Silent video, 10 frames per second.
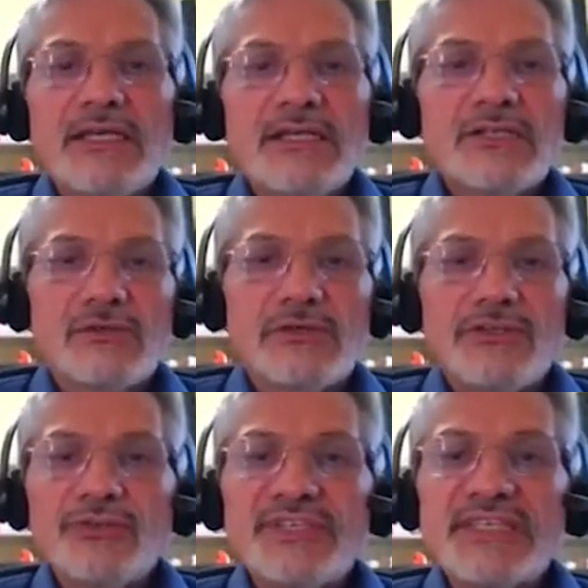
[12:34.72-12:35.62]
So
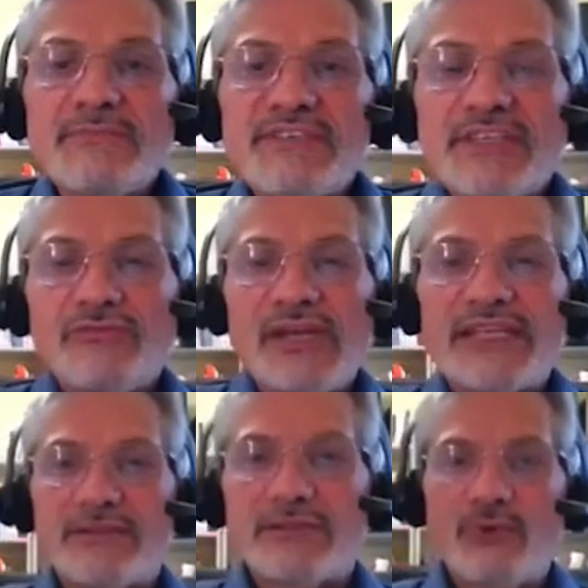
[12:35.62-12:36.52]
new system is
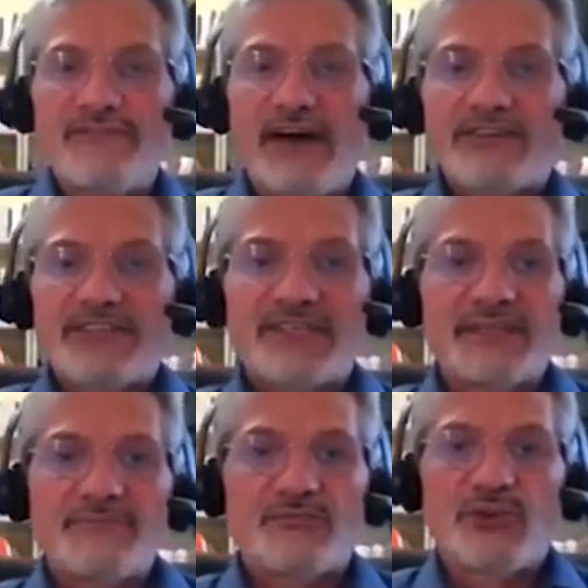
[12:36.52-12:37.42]
integrated with other
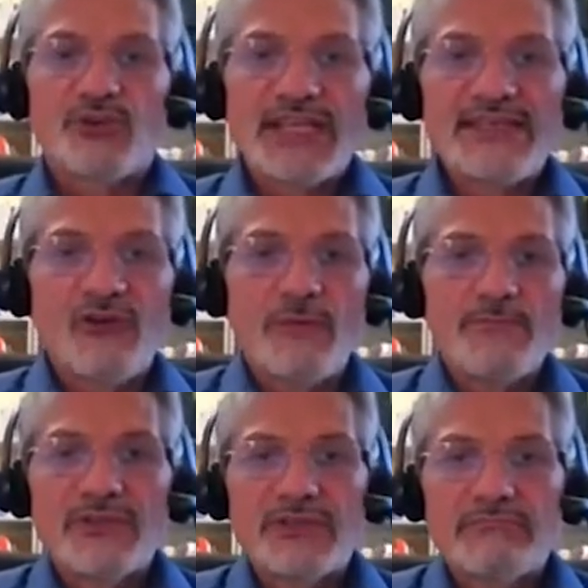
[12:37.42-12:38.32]
systems: product development,